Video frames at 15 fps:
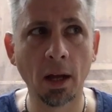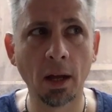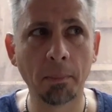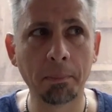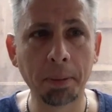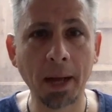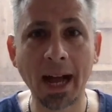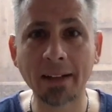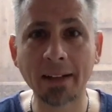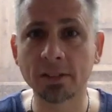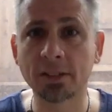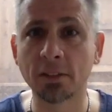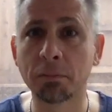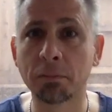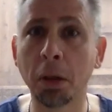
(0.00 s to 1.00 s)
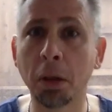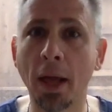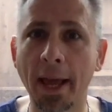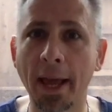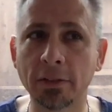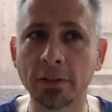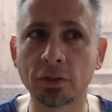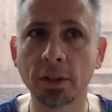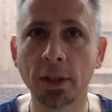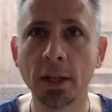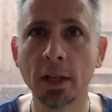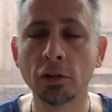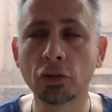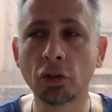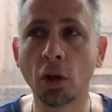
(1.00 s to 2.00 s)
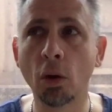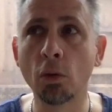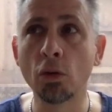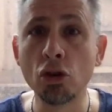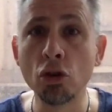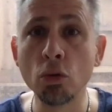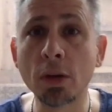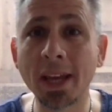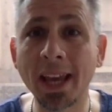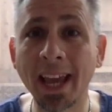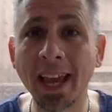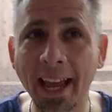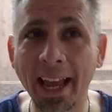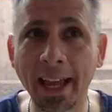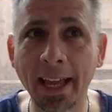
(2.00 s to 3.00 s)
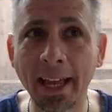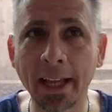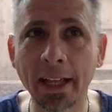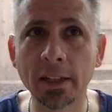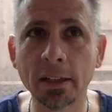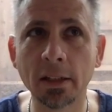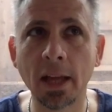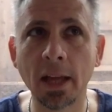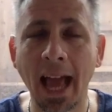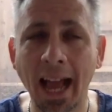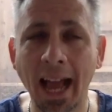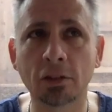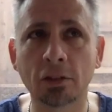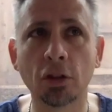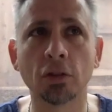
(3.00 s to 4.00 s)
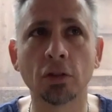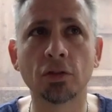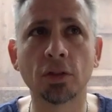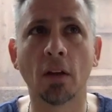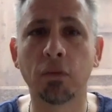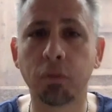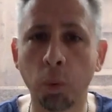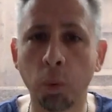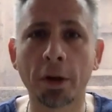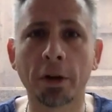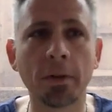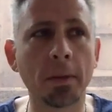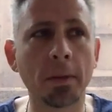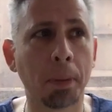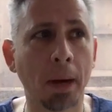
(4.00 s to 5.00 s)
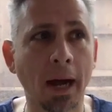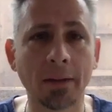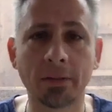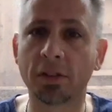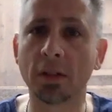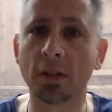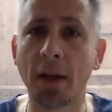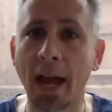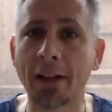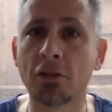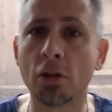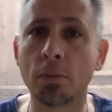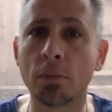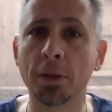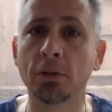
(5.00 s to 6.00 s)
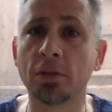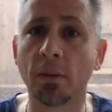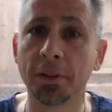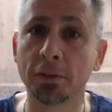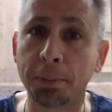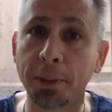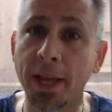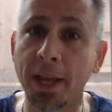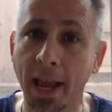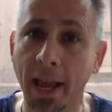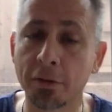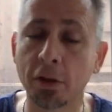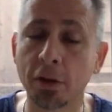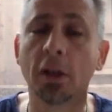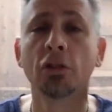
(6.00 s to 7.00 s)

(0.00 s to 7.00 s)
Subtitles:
positive place, so you can ask yourself, what are the positive attributes of this behavior,